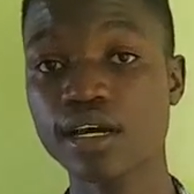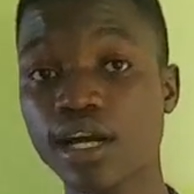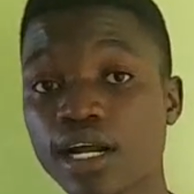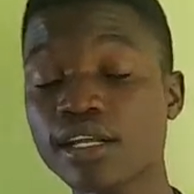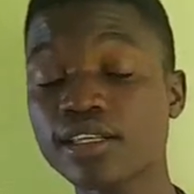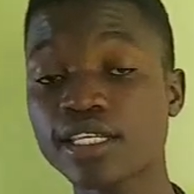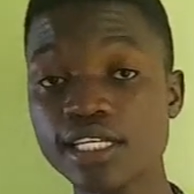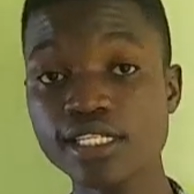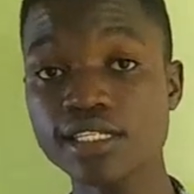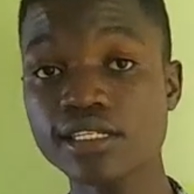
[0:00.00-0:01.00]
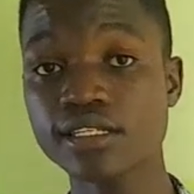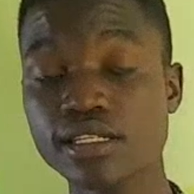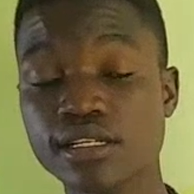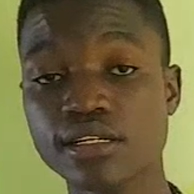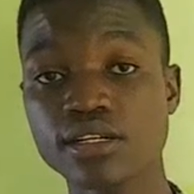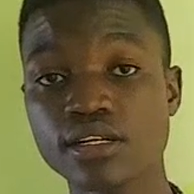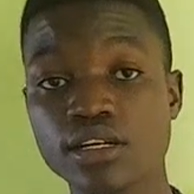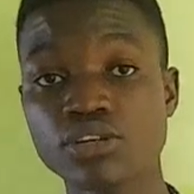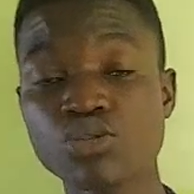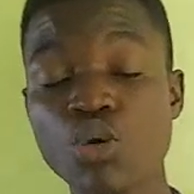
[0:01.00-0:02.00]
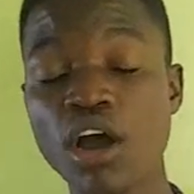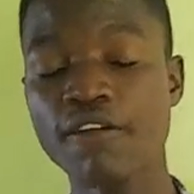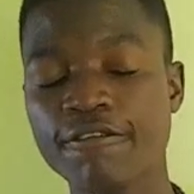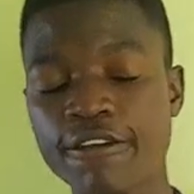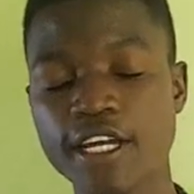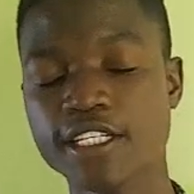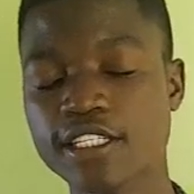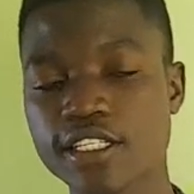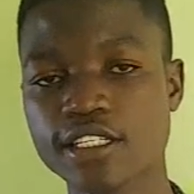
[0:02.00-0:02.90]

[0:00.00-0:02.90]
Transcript: and these do affect